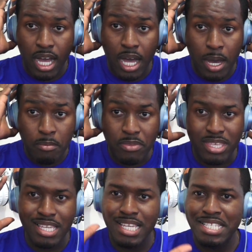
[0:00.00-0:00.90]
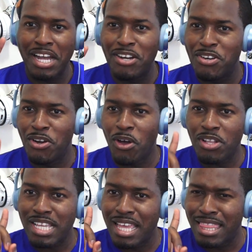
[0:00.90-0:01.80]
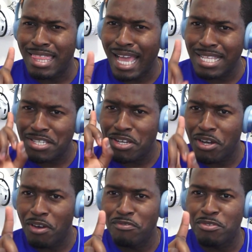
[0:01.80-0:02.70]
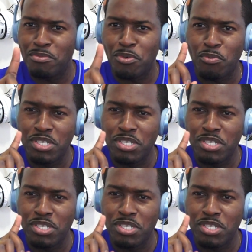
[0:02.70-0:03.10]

um, these are not that comfortable,